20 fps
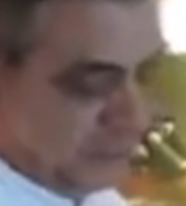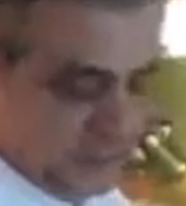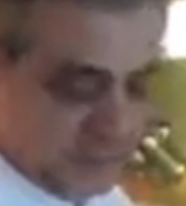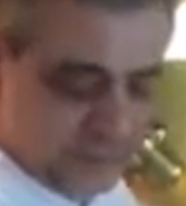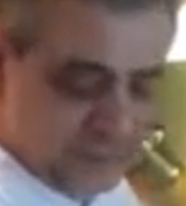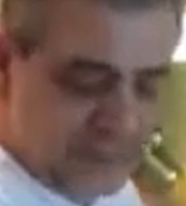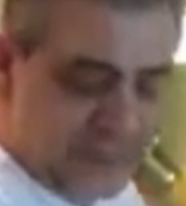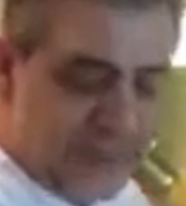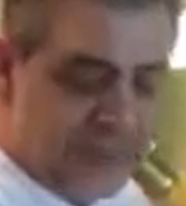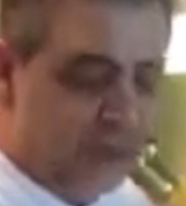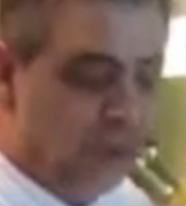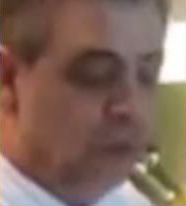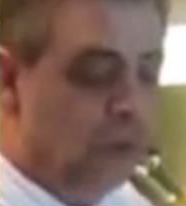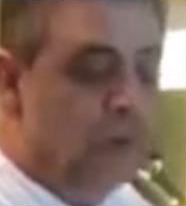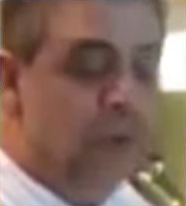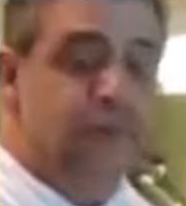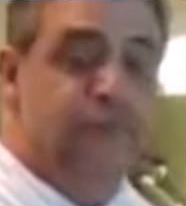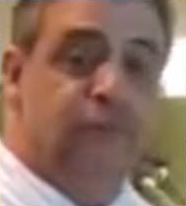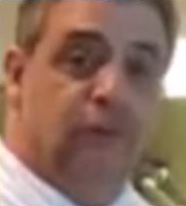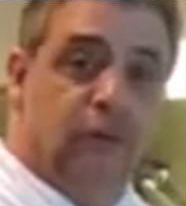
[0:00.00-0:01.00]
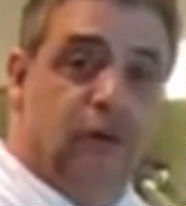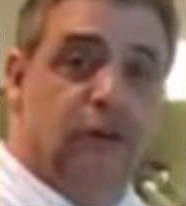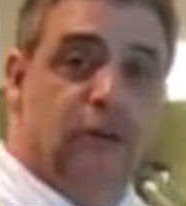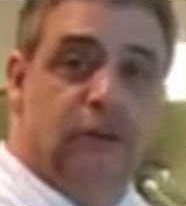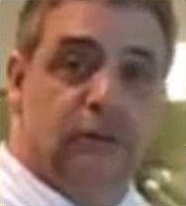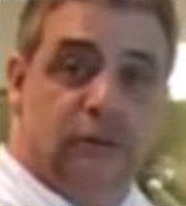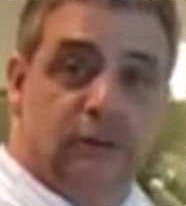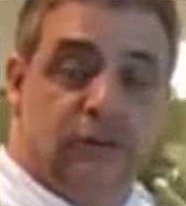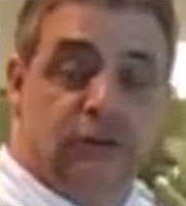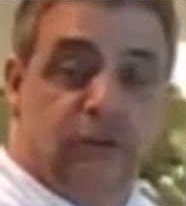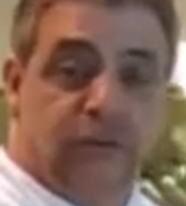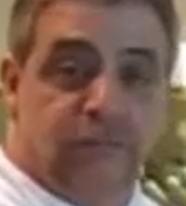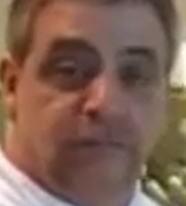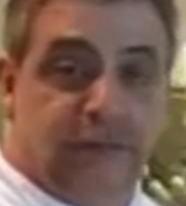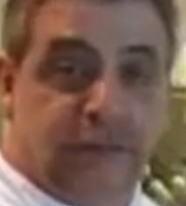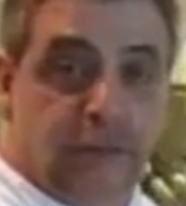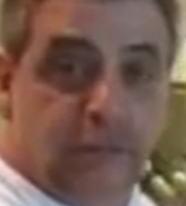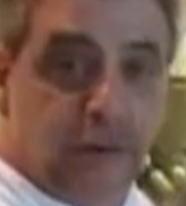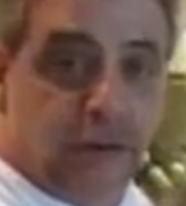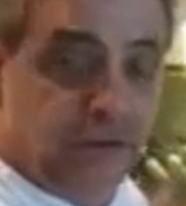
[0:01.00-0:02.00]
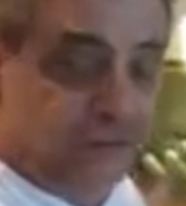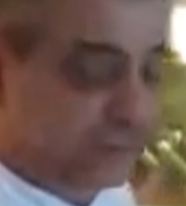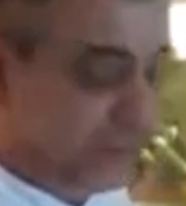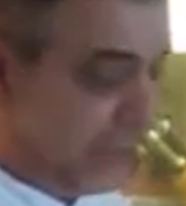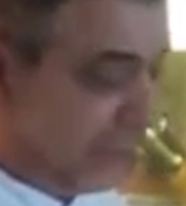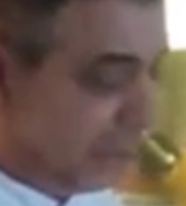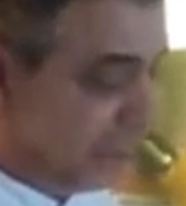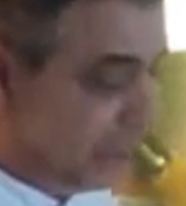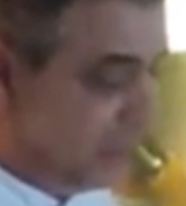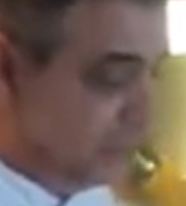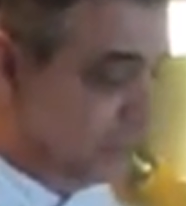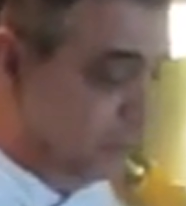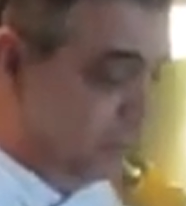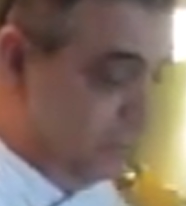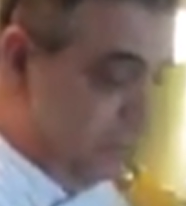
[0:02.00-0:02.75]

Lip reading: it's not only for veal Marsala.